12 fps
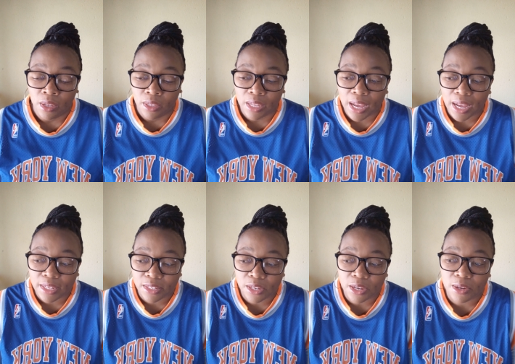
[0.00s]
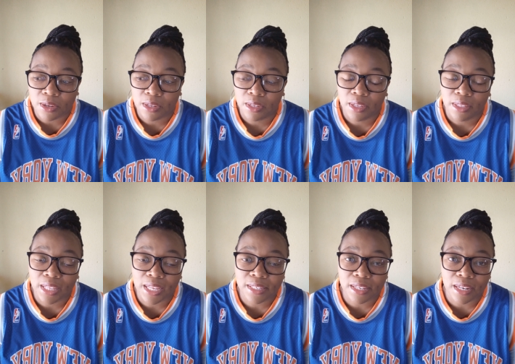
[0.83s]
yeah so
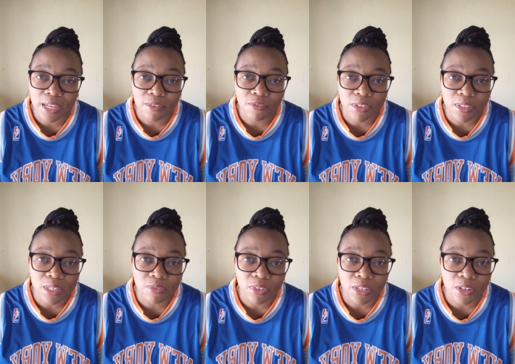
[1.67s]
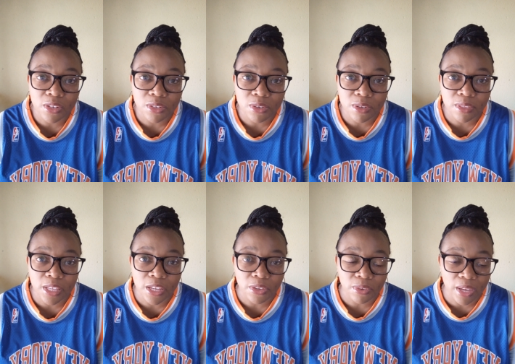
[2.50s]
that's enough for this video so
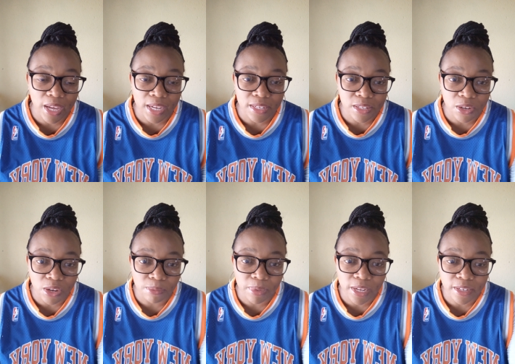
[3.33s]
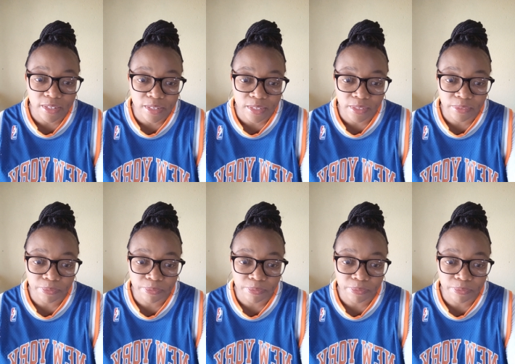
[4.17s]
thank you guys god bless